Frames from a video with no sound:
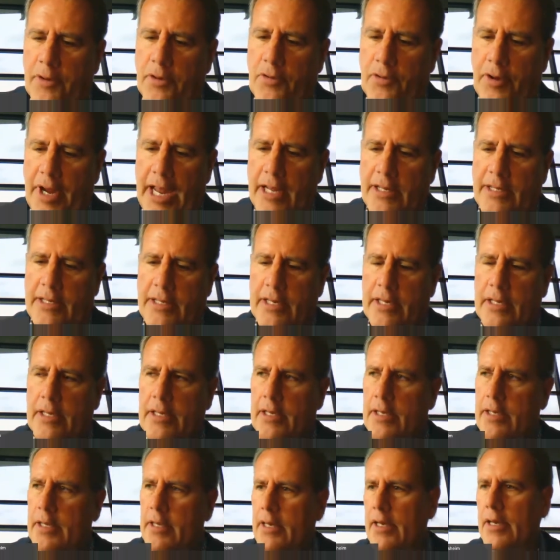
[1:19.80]
for
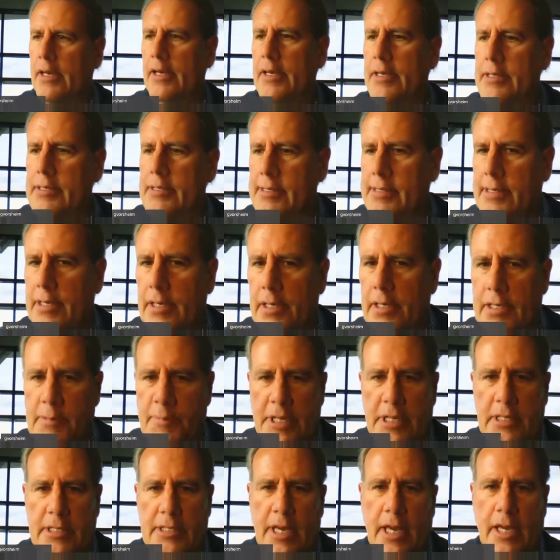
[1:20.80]
granted, uh,
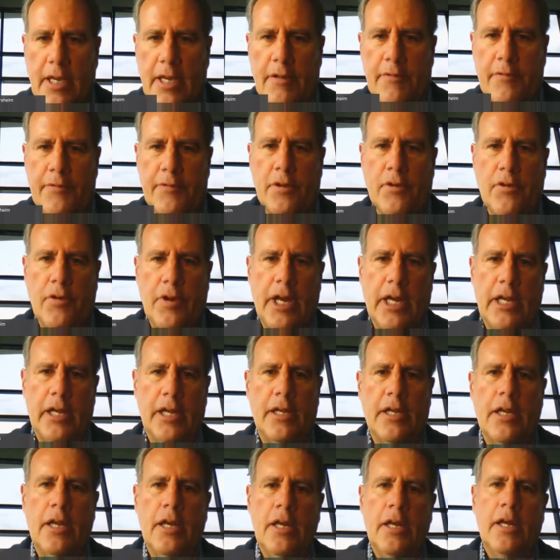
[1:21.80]
still is being taken for
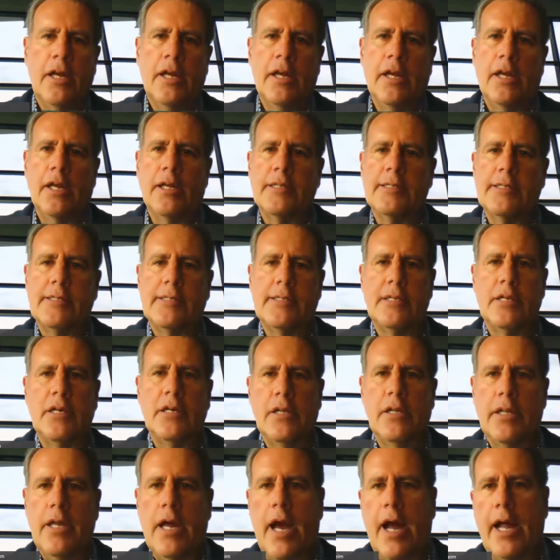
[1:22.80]
granted, is
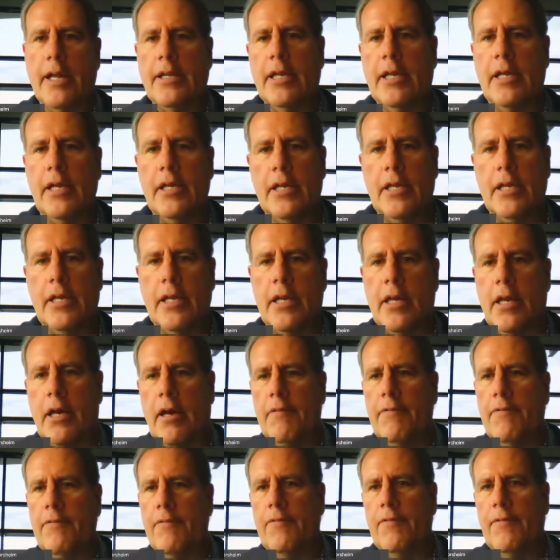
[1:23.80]
still not getting
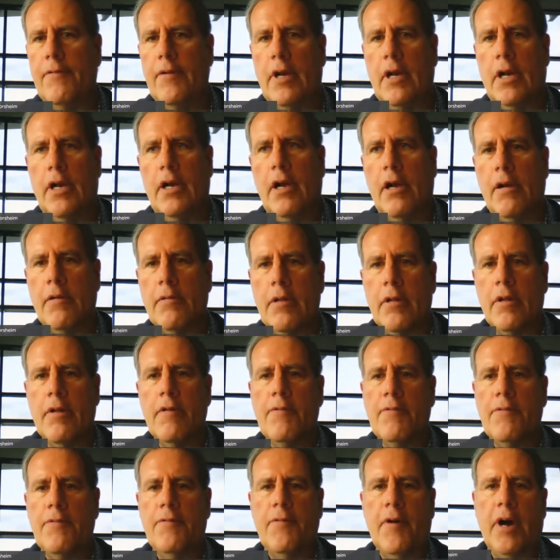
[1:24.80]
enough uh,
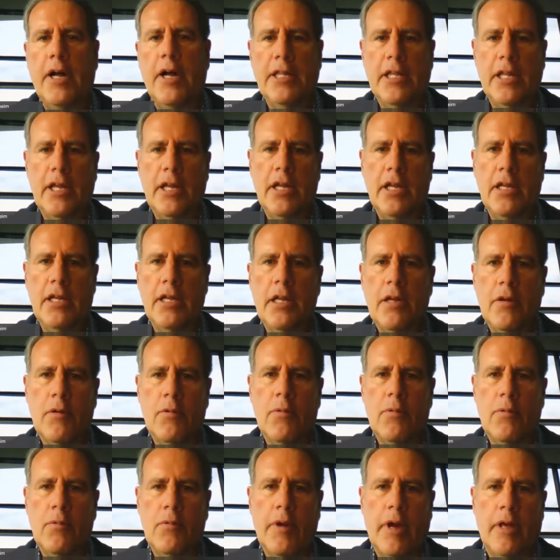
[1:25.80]

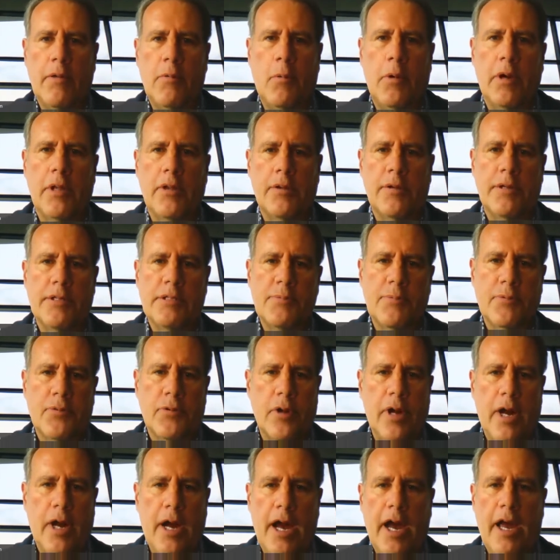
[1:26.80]
funding, whether
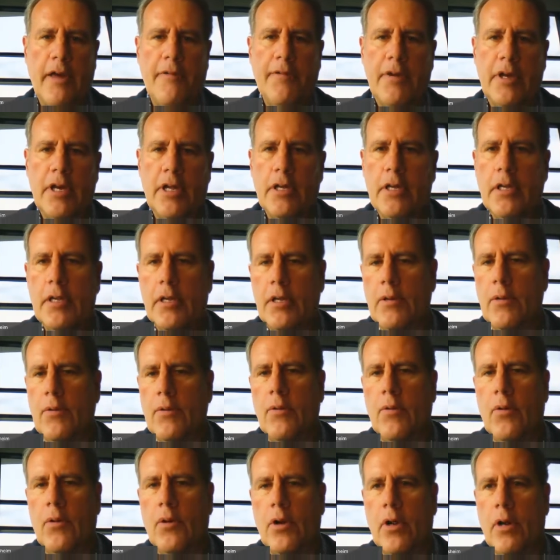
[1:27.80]
it's private
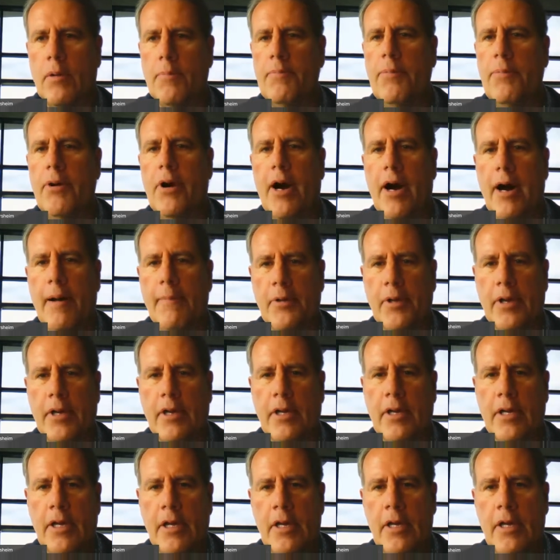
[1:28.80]
or
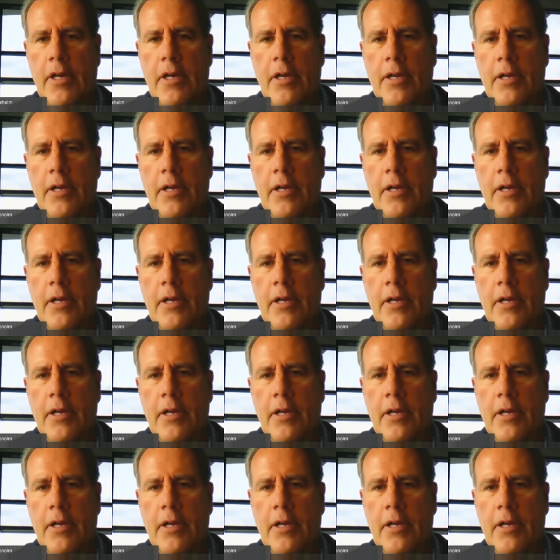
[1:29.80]
public,